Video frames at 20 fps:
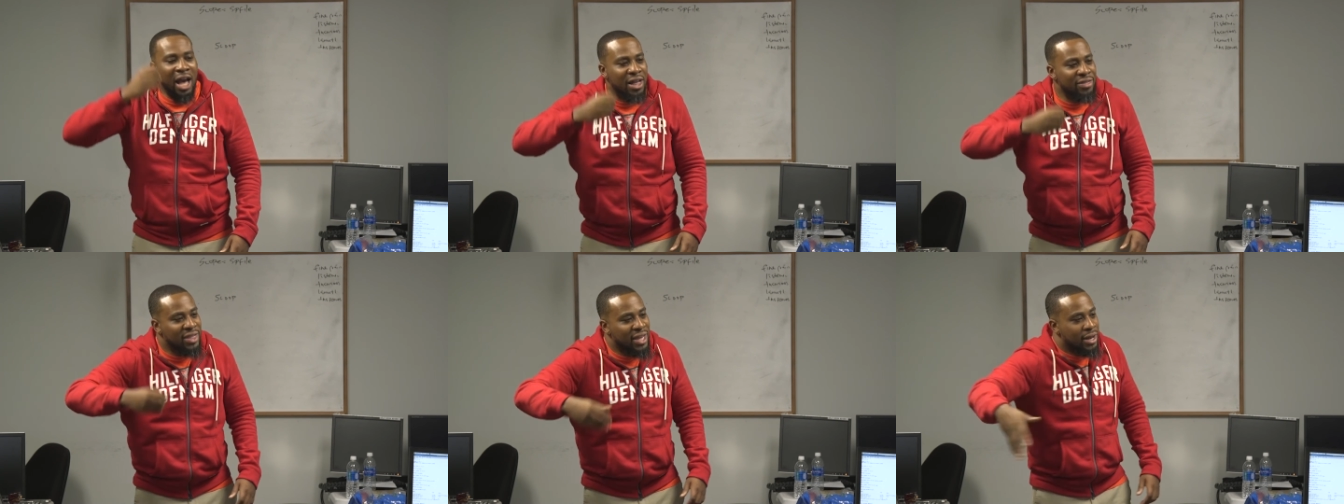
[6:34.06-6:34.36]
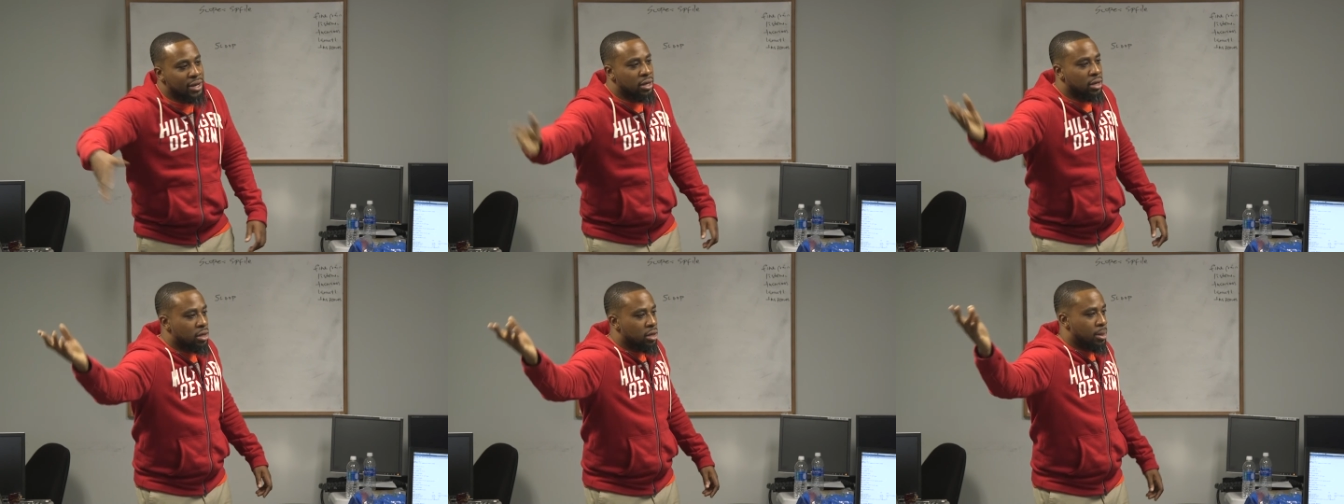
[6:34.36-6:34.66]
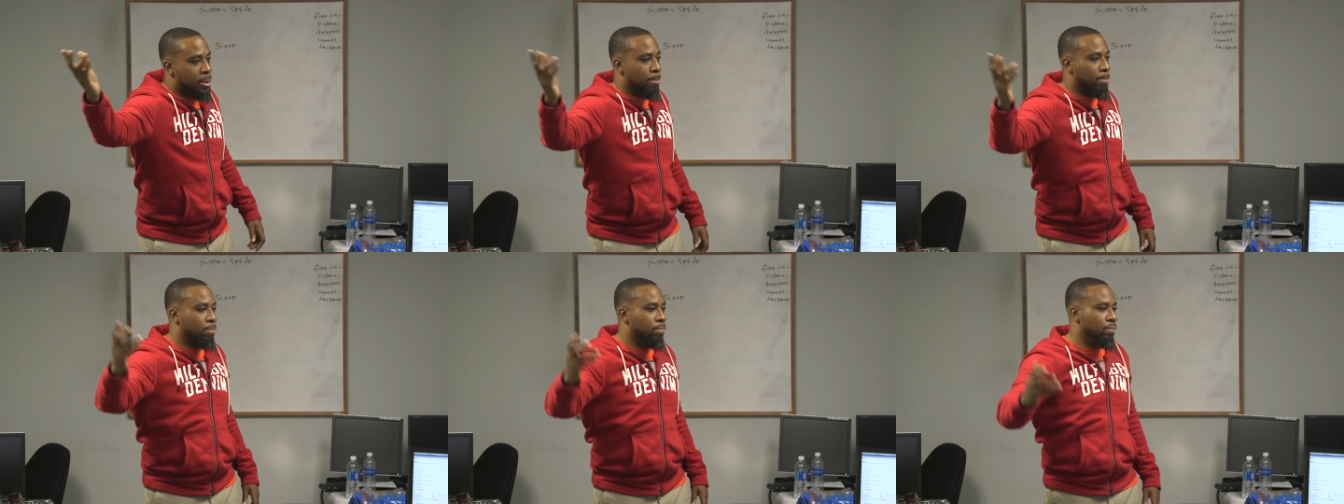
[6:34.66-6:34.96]
and then
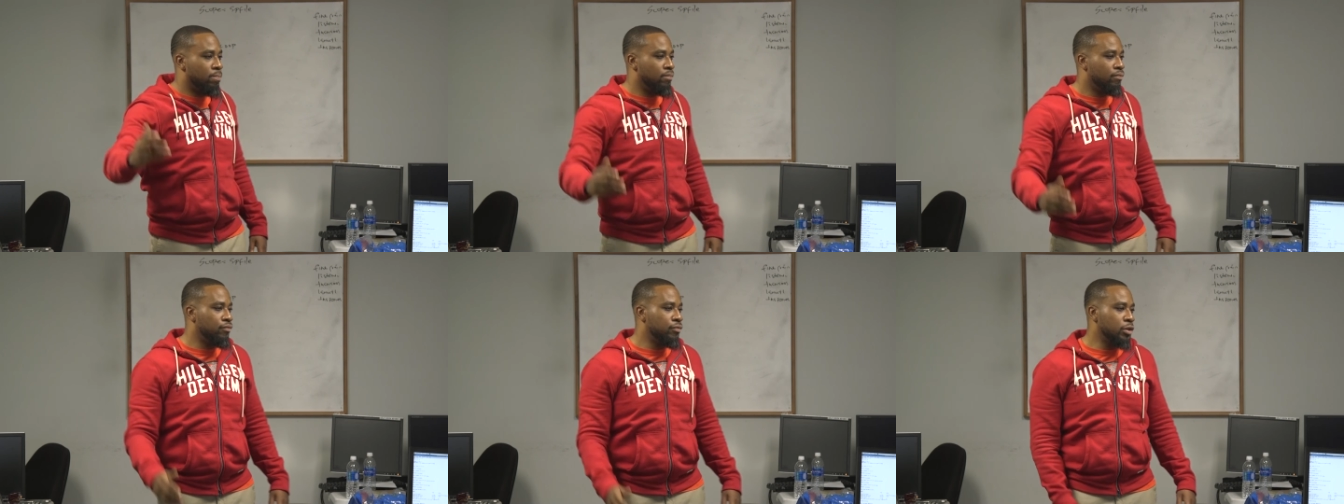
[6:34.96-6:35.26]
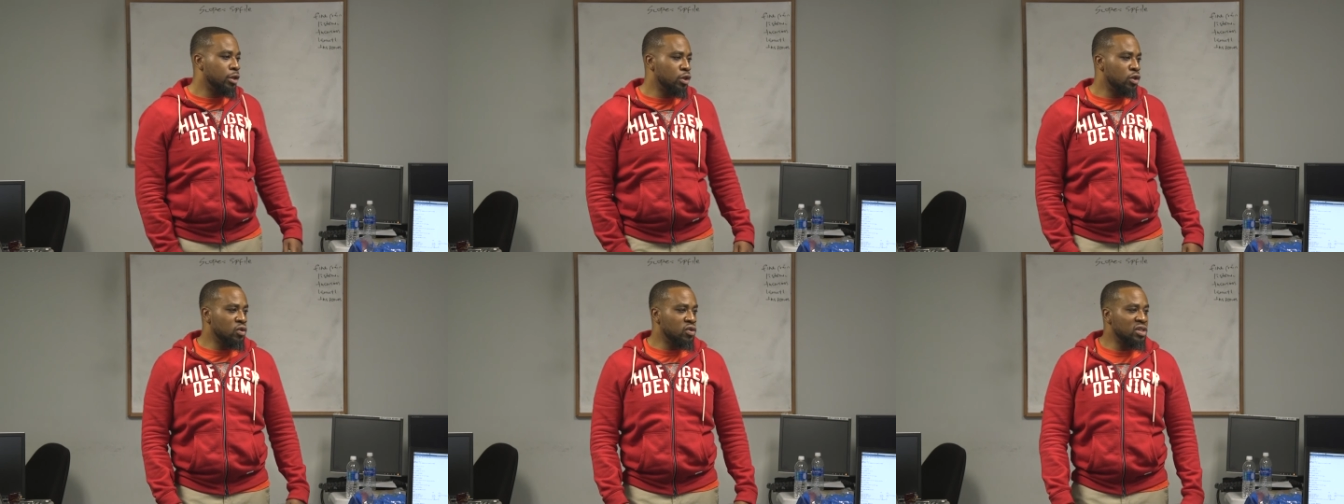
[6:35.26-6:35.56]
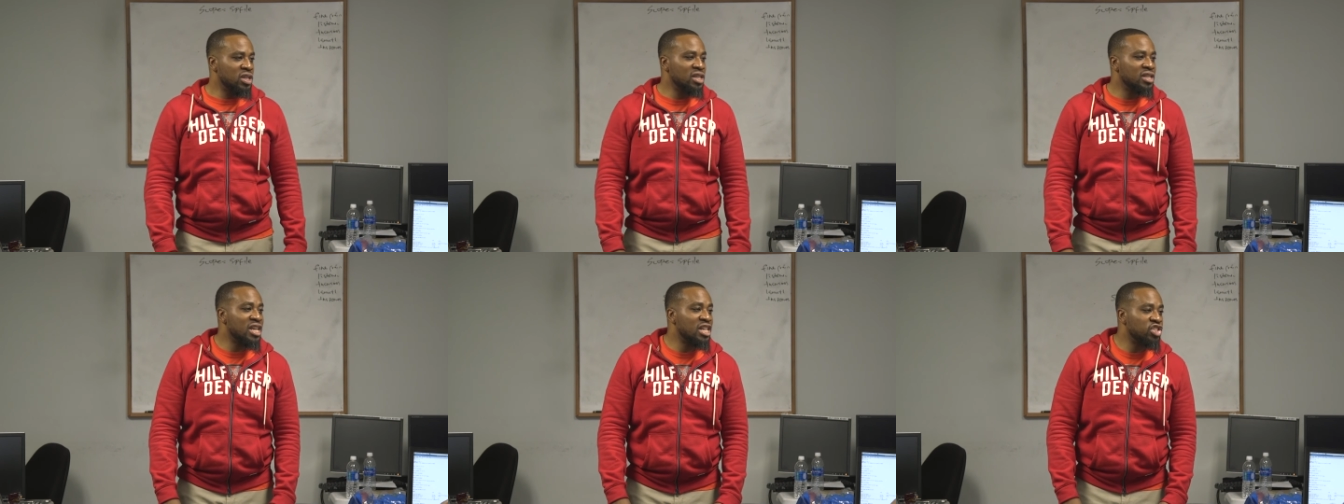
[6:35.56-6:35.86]
you
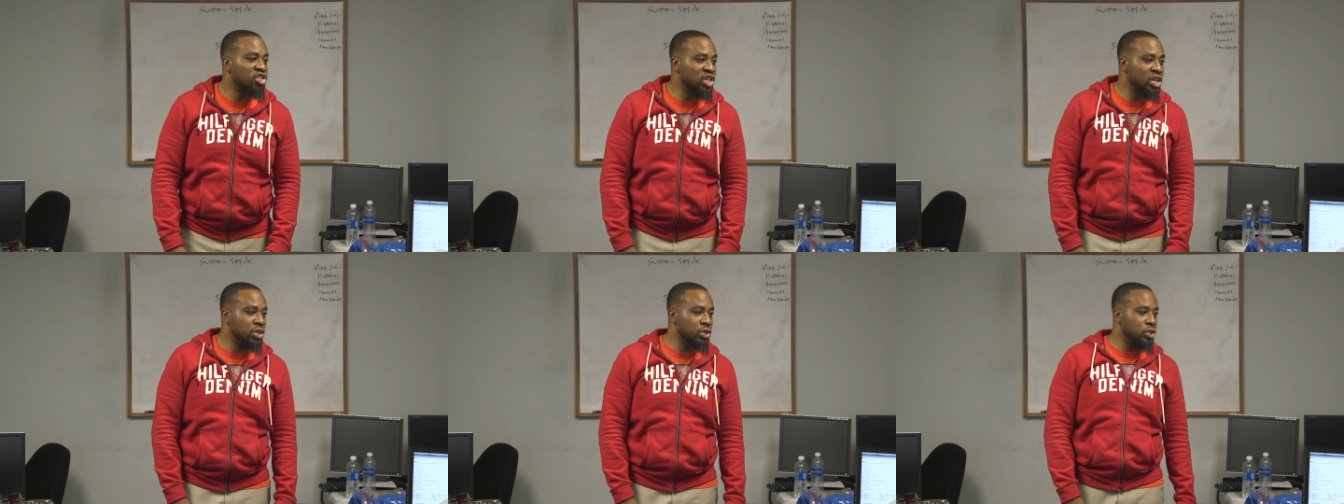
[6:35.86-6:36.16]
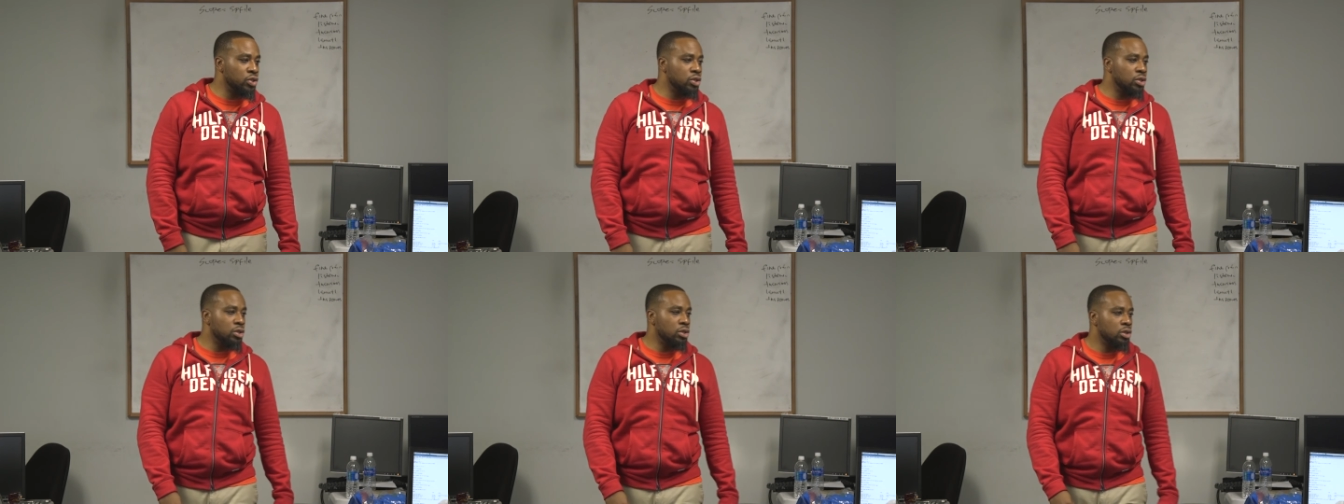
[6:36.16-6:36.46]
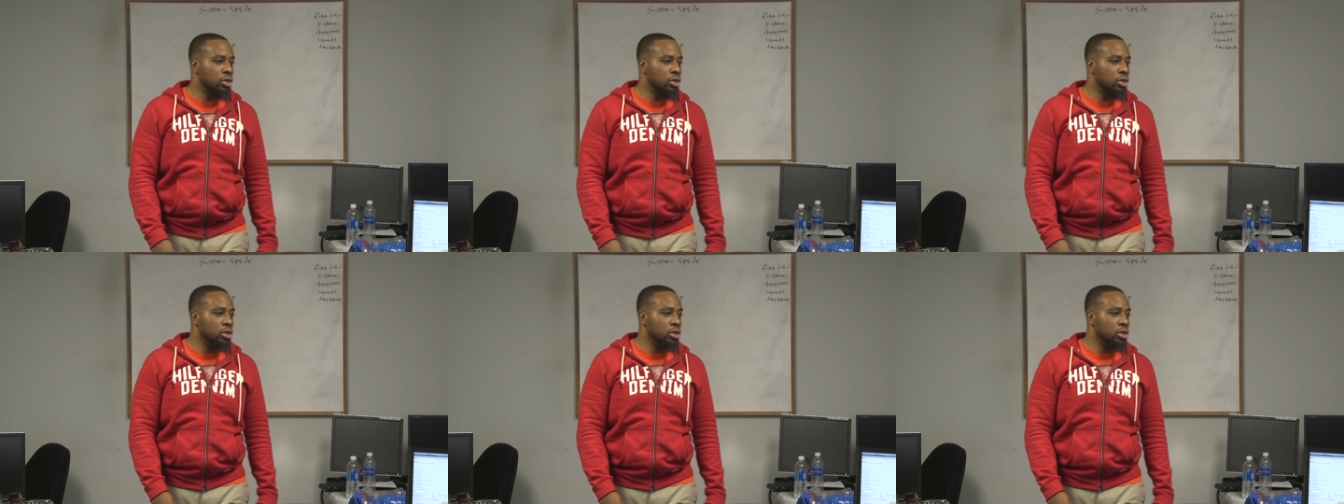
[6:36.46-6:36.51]
see it has changed.